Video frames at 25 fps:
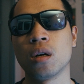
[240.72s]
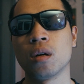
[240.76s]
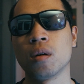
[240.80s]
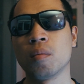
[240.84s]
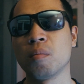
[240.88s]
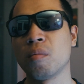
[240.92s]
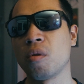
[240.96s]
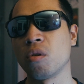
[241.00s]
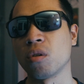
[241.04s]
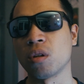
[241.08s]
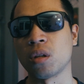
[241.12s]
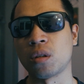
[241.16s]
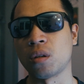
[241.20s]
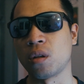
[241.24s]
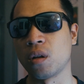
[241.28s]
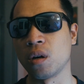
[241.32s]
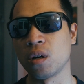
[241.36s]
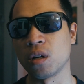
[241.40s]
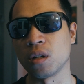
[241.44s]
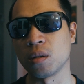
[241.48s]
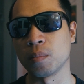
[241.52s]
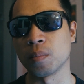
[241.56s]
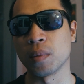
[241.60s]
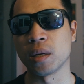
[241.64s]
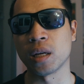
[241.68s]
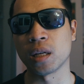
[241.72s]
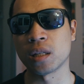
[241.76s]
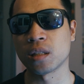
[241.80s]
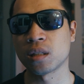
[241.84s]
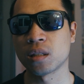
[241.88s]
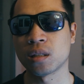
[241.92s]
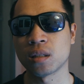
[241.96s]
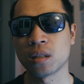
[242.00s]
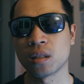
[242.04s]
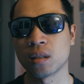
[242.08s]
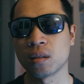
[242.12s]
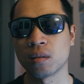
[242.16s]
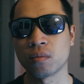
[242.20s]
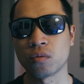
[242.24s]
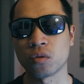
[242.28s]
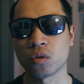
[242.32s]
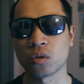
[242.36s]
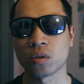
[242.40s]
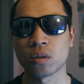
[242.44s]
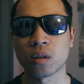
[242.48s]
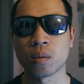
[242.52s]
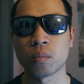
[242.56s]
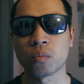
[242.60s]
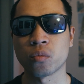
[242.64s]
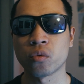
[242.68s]
more than 30 minutes. For
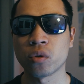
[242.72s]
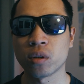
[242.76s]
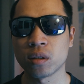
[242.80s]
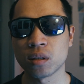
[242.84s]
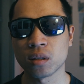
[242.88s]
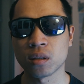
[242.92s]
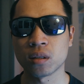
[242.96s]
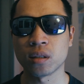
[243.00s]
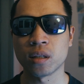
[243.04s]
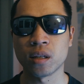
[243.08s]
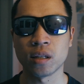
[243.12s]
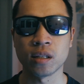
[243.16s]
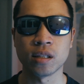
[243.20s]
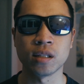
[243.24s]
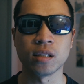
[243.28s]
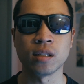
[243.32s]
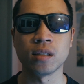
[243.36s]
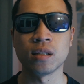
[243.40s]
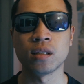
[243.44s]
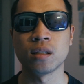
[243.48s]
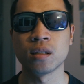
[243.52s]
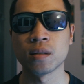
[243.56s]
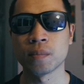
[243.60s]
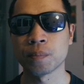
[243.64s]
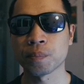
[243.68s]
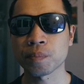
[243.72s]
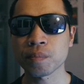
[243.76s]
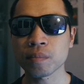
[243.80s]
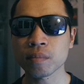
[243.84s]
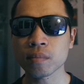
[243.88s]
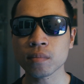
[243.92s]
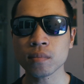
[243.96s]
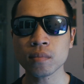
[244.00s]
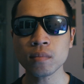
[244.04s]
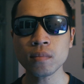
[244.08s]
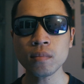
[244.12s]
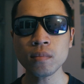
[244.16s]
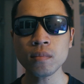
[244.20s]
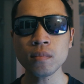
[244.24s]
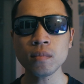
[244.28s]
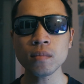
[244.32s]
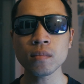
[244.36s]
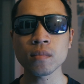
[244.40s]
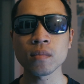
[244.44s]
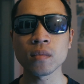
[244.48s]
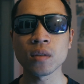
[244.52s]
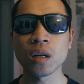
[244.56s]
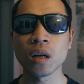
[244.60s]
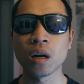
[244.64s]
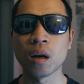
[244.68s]
some reason, it is
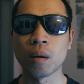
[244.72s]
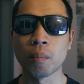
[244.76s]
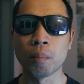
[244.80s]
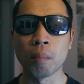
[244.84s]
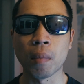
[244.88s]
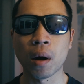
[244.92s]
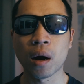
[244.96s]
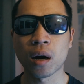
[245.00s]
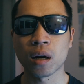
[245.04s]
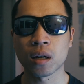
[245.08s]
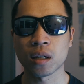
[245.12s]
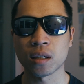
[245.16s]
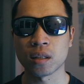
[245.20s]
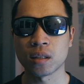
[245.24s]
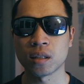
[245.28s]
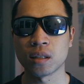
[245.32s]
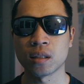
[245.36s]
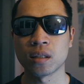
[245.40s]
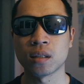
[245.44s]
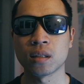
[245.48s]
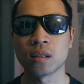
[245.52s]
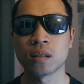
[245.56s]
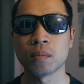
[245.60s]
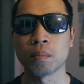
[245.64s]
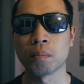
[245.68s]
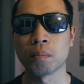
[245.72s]
marketed